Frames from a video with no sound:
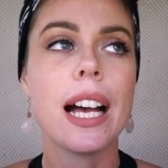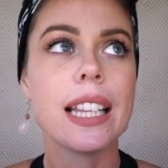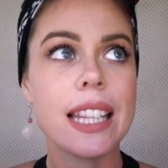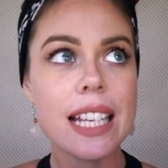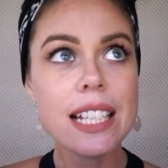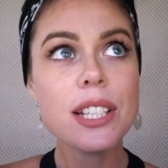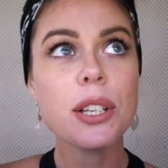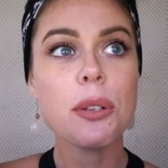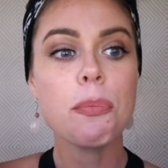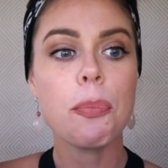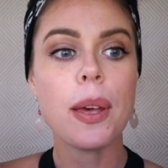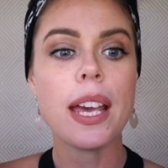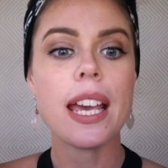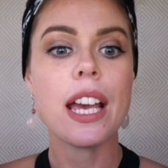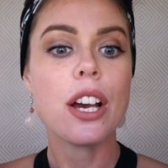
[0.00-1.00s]
This could
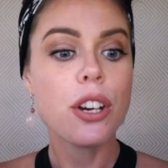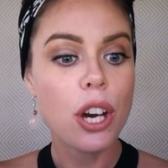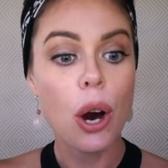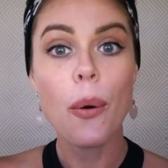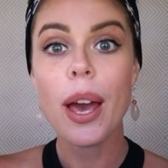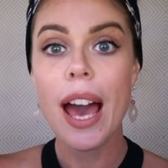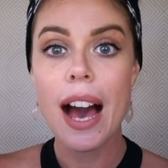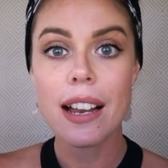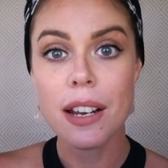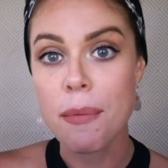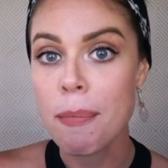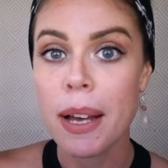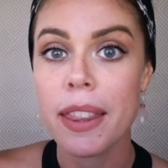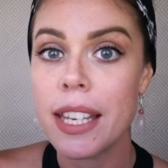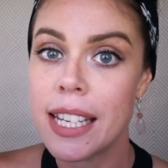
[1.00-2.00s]
be going out
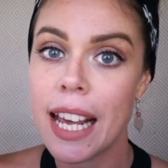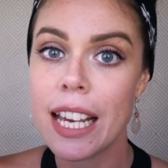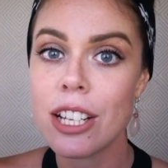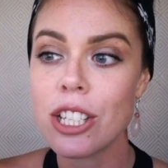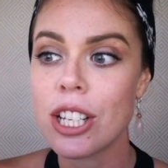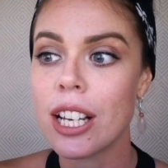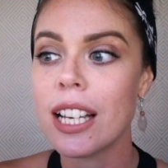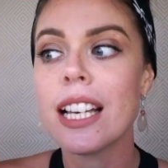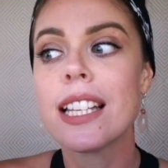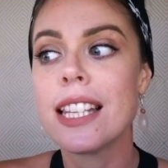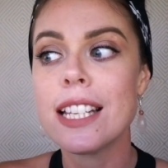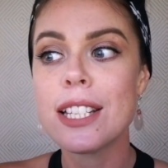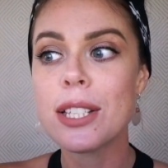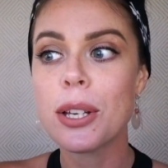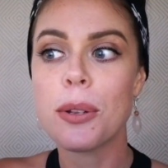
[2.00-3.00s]
in Mother Nature.
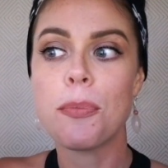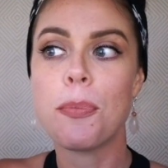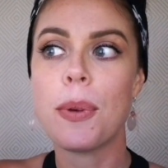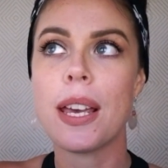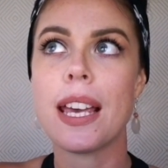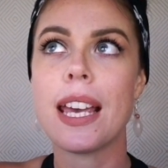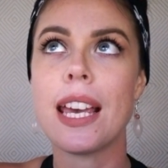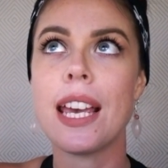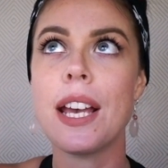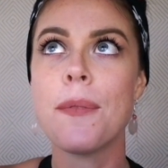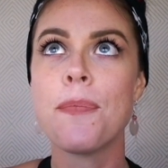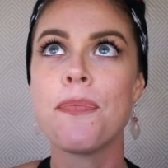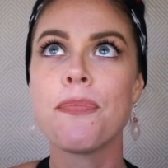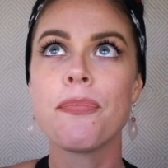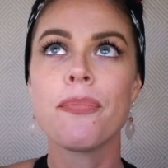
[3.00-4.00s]
This could be,
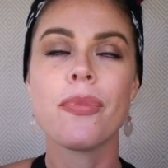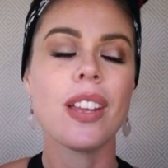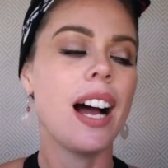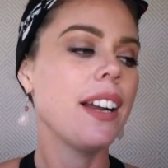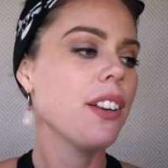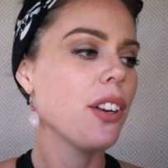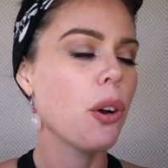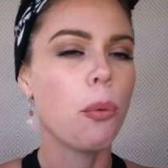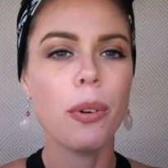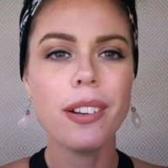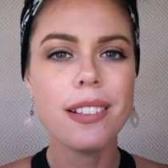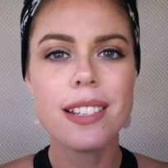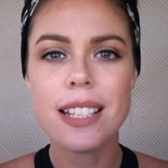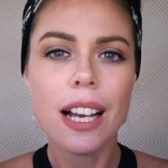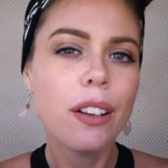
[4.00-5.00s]
I don't know, what
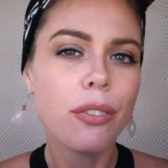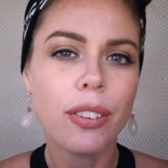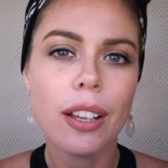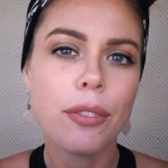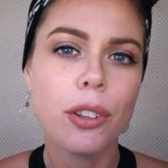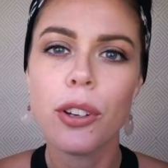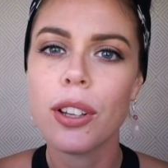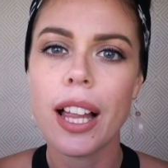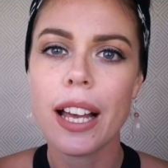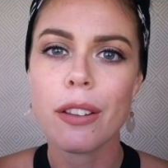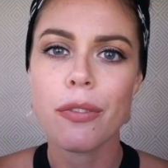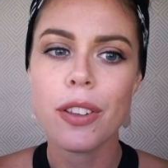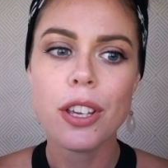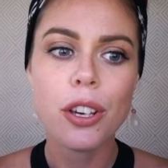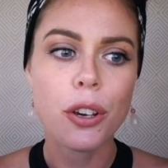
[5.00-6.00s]
does self-love look like
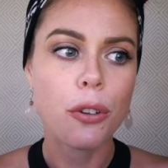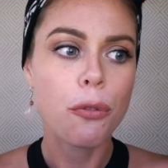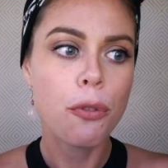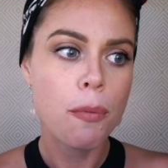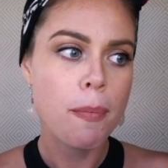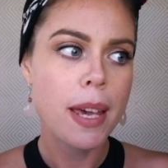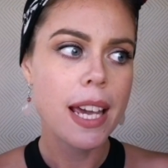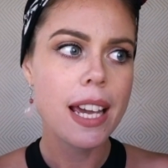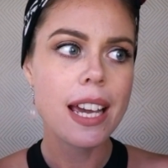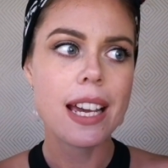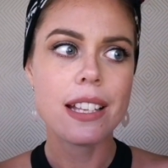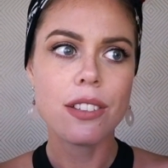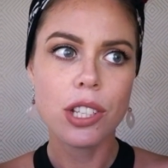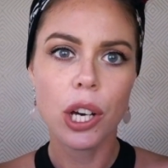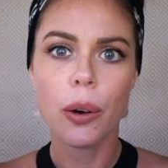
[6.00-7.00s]
for you? For me,
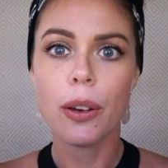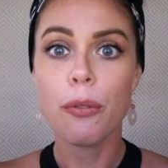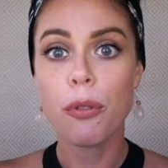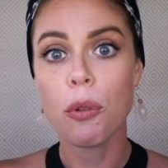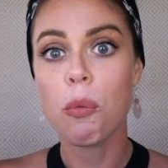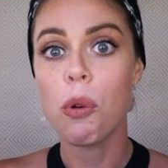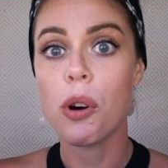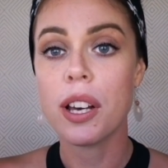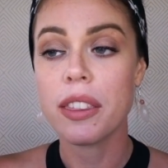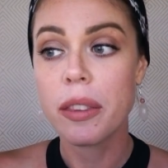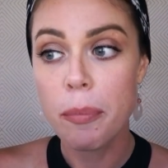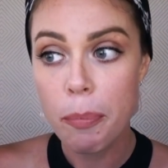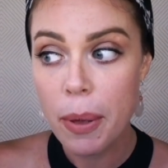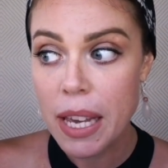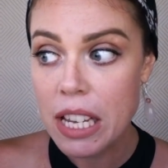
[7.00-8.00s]
it's going for a walk at the
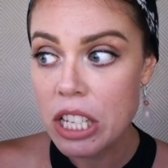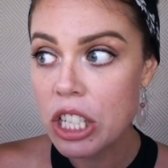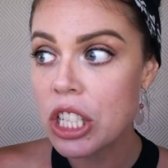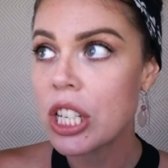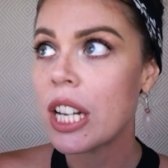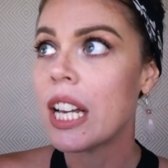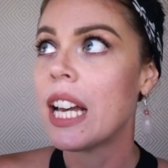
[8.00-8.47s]
beach.